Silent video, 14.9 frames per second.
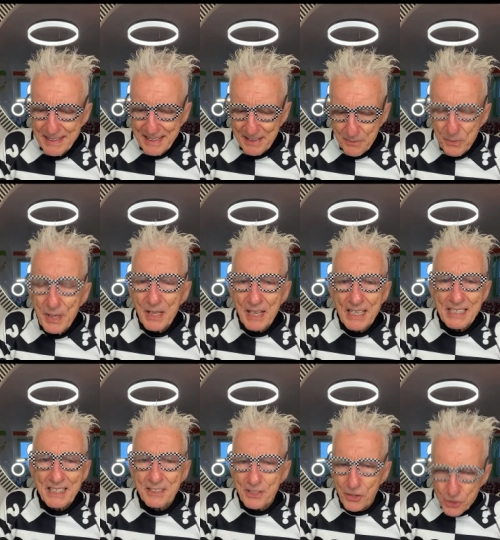and realize
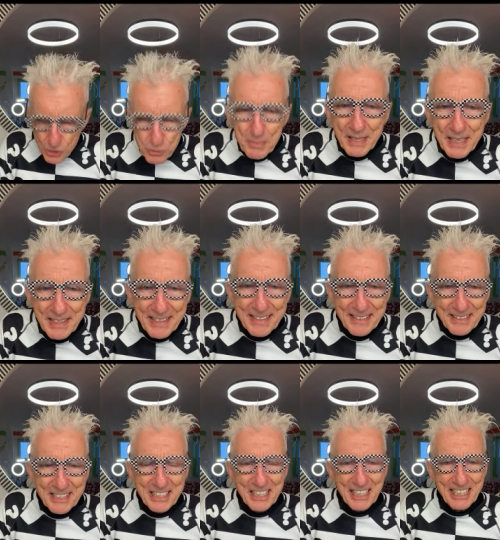there's a human on the other
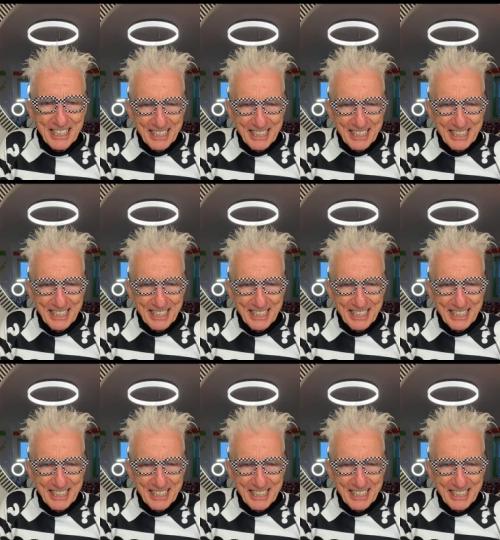side.